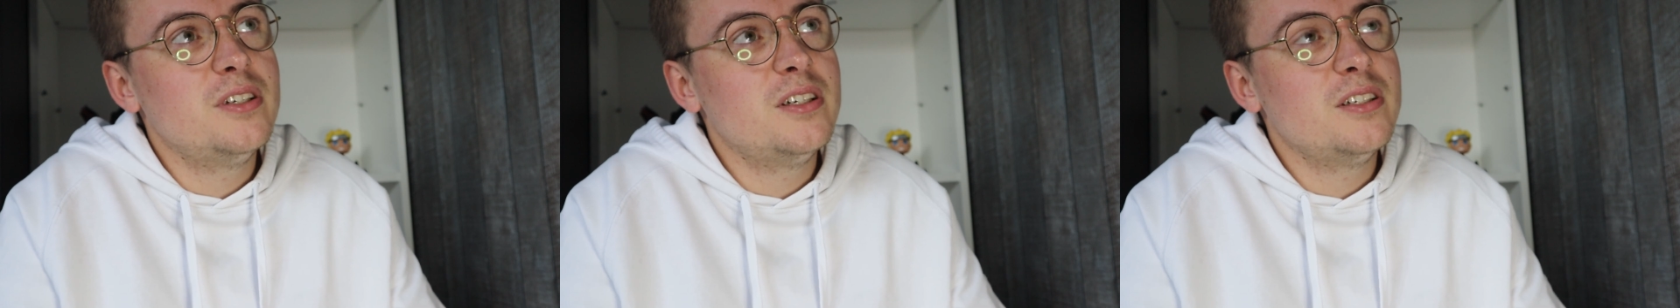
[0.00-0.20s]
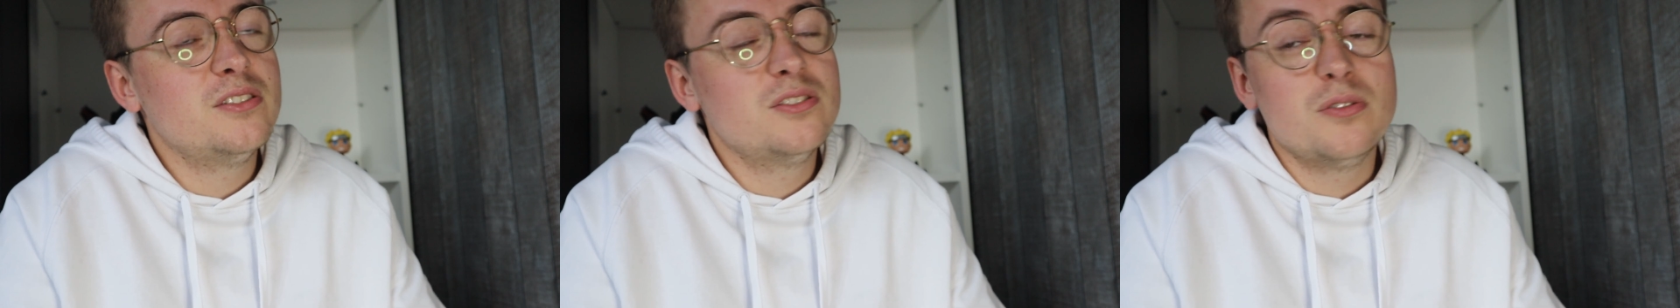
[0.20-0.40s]

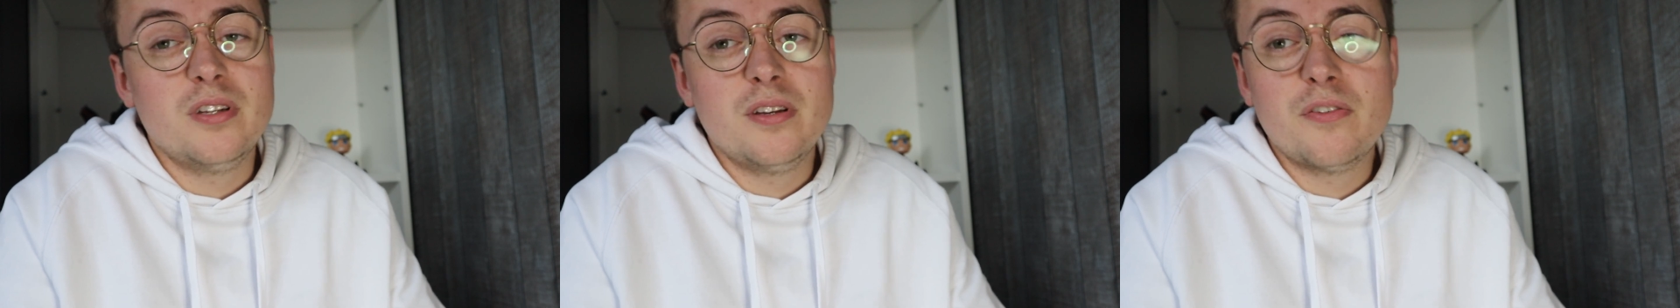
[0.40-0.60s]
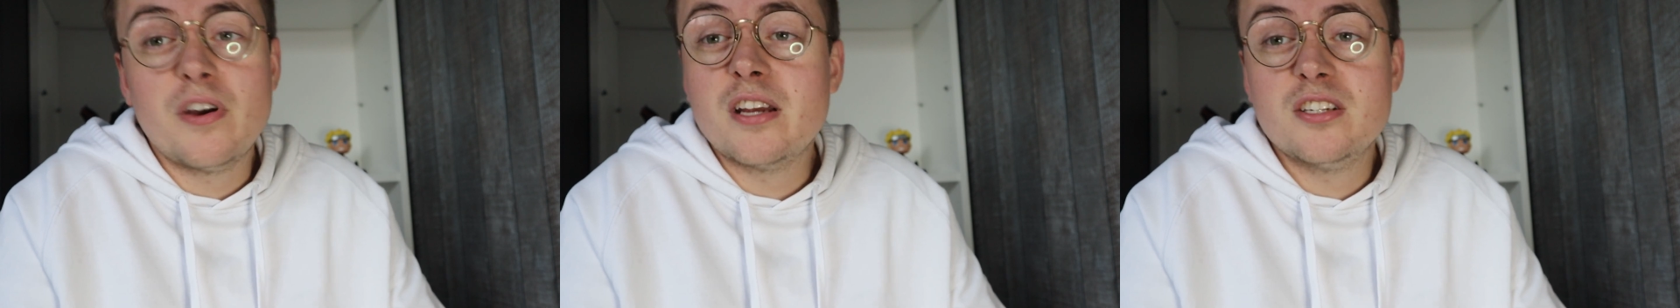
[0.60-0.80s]
to
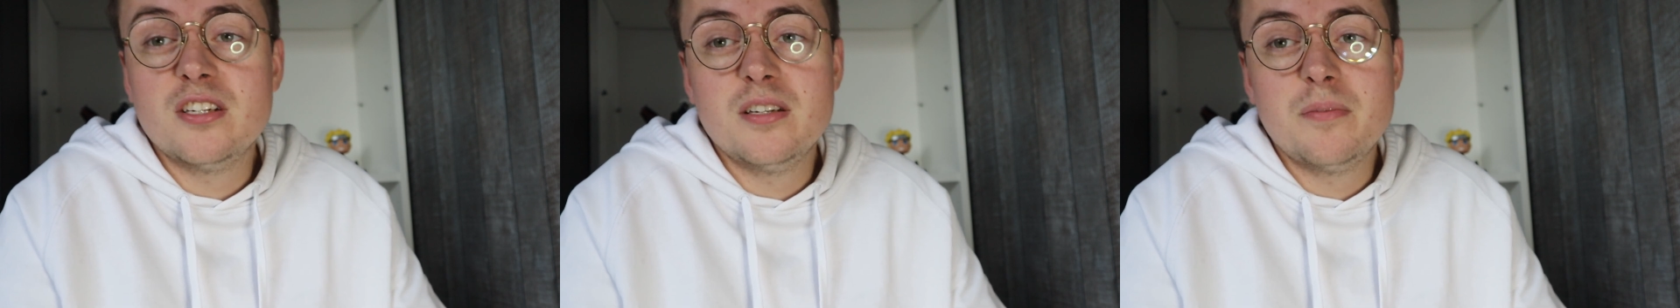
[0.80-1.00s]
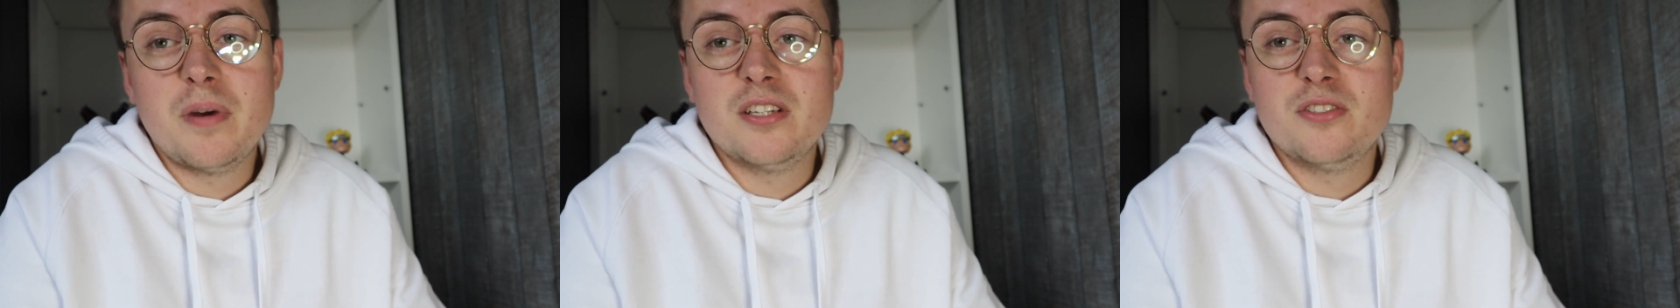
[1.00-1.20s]
live
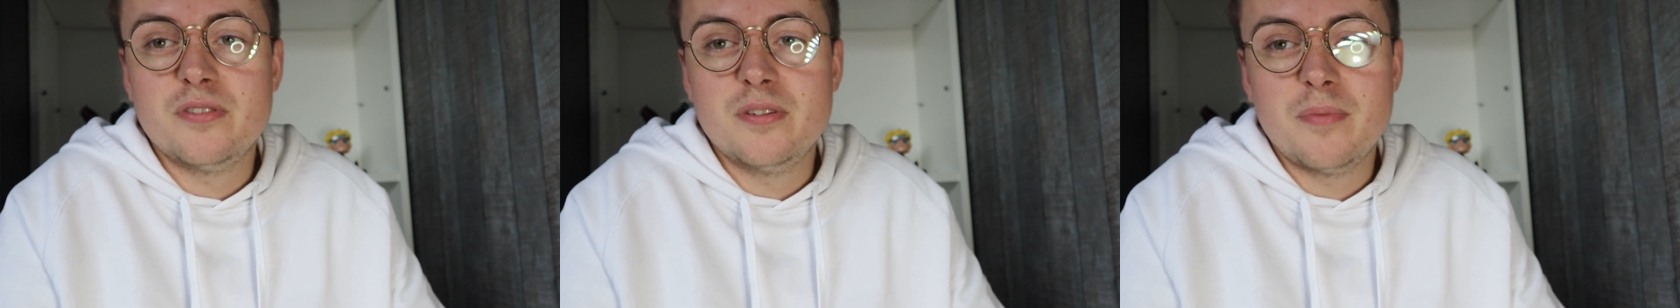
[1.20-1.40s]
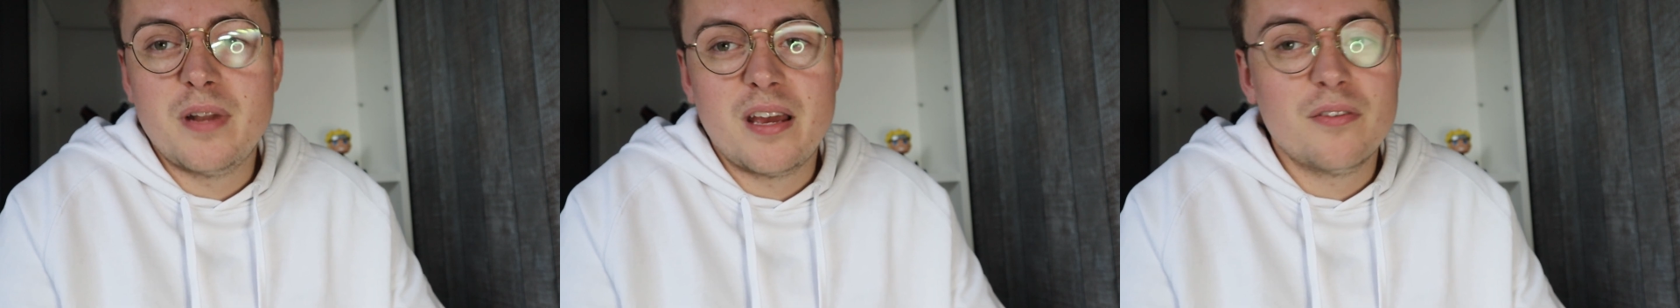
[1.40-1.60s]
actually my
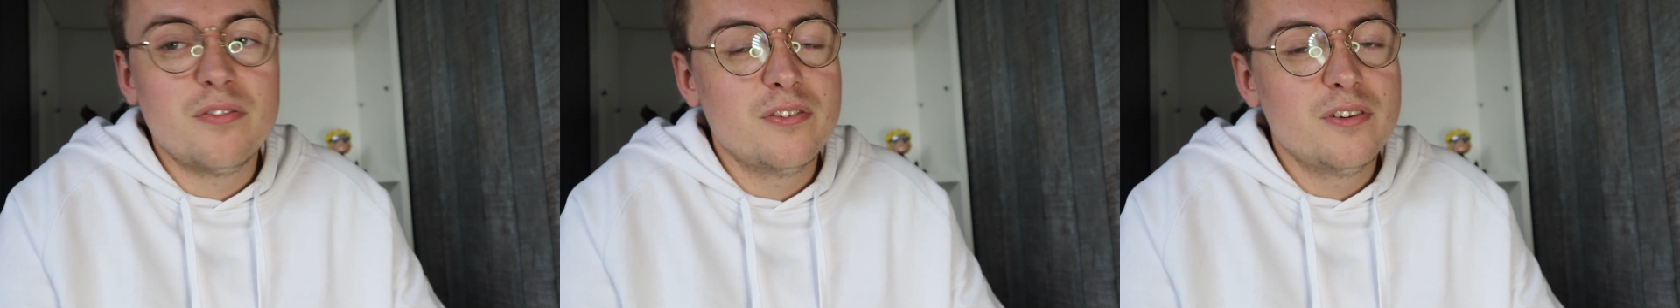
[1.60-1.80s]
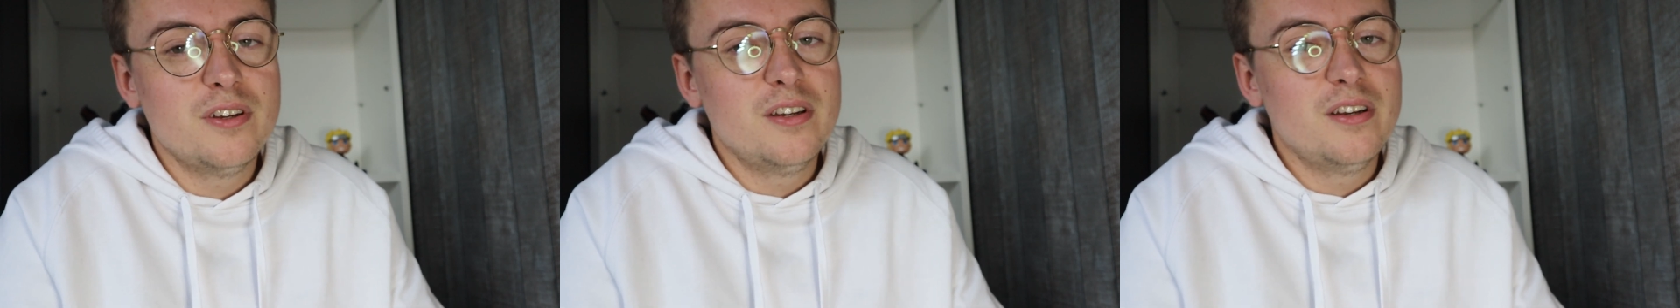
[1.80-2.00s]
dream
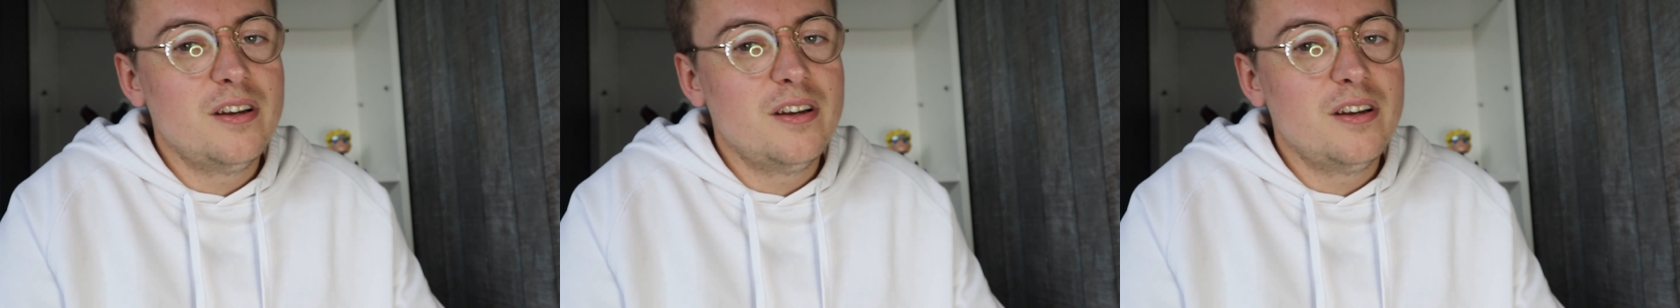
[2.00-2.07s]
life.